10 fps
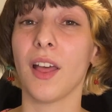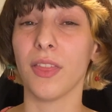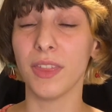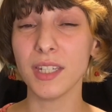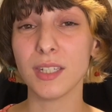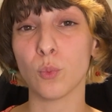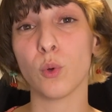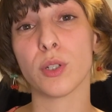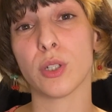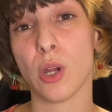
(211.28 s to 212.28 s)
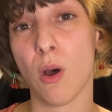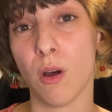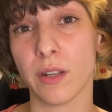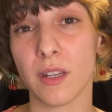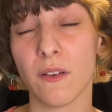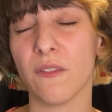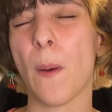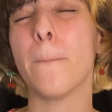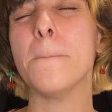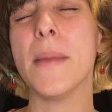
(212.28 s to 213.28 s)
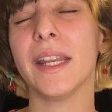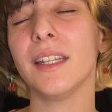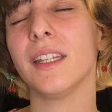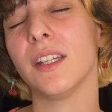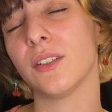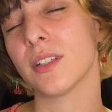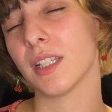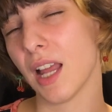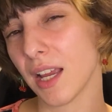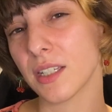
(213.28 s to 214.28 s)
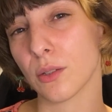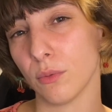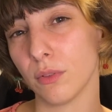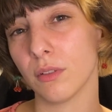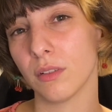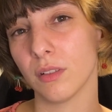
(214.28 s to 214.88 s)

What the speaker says: this was taught for many years in high school.